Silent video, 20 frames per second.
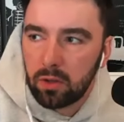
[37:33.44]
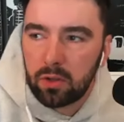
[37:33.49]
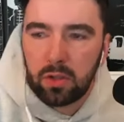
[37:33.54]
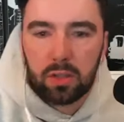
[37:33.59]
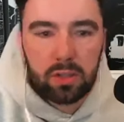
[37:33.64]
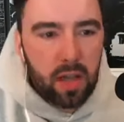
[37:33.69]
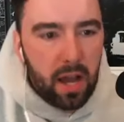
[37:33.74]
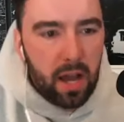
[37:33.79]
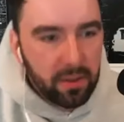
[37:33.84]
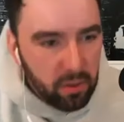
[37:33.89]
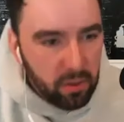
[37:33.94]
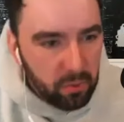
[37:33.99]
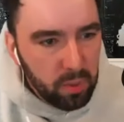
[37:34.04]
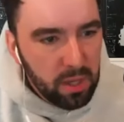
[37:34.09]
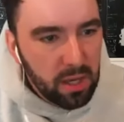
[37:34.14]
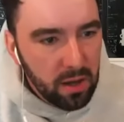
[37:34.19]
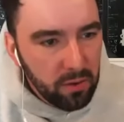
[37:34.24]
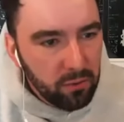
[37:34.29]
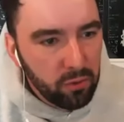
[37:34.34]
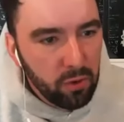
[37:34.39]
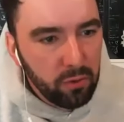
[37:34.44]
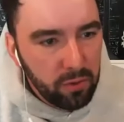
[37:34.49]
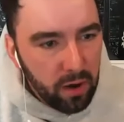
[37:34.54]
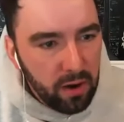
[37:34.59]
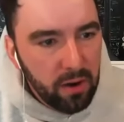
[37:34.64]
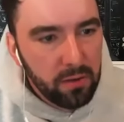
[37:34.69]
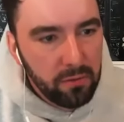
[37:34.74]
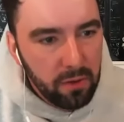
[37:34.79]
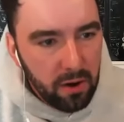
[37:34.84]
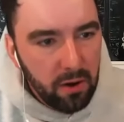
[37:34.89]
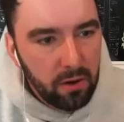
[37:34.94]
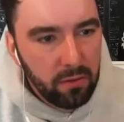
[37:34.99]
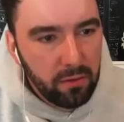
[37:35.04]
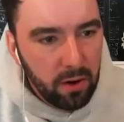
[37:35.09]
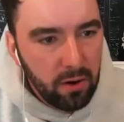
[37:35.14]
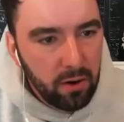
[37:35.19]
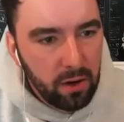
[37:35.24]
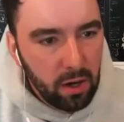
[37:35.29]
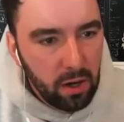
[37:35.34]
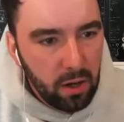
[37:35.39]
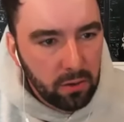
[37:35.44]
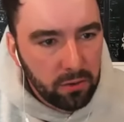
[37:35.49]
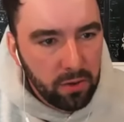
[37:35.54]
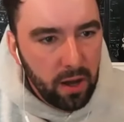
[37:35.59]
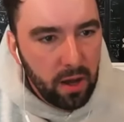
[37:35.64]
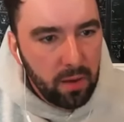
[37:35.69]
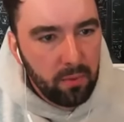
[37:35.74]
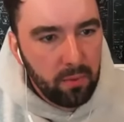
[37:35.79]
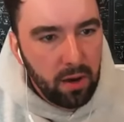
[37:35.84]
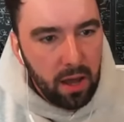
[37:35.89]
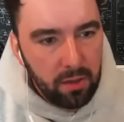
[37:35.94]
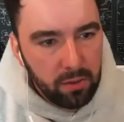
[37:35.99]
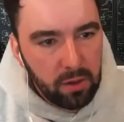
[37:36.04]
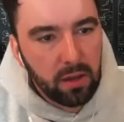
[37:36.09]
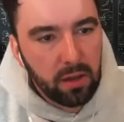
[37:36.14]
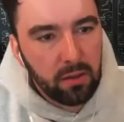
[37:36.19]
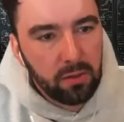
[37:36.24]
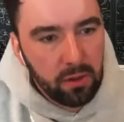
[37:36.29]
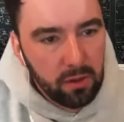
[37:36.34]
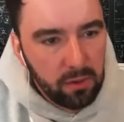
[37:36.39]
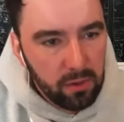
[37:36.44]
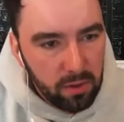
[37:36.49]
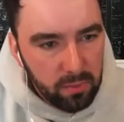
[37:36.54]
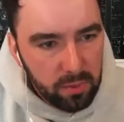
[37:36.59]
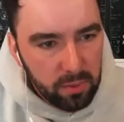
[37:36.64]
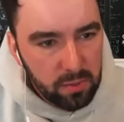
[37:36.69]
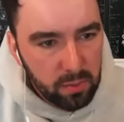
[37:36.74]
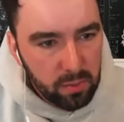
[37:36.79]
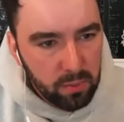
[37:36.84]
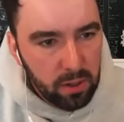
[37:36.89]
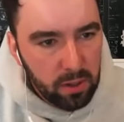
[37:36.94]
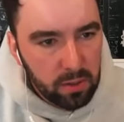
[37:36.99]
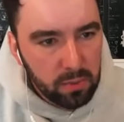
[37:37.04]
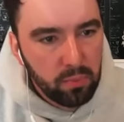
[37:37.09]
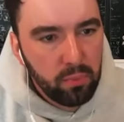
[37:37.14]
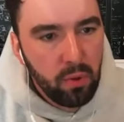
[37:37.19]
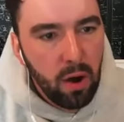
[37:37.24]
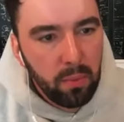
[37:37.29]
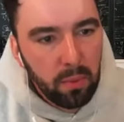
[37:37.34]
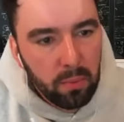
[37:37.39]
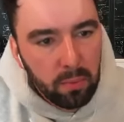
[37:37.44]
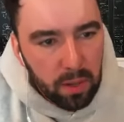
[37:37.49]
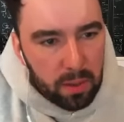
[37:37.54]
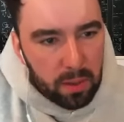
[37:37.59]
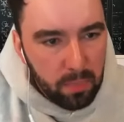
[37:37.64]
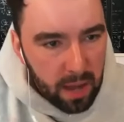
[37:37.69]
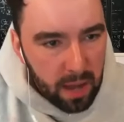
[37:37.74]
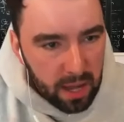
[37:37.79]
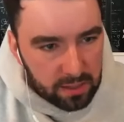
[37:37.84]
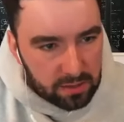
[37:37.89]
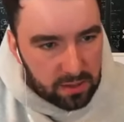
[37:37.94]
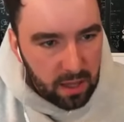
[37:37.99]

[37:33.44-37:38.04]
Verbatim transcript: designed to be here for a very very very long time right i think ethereum is is probably past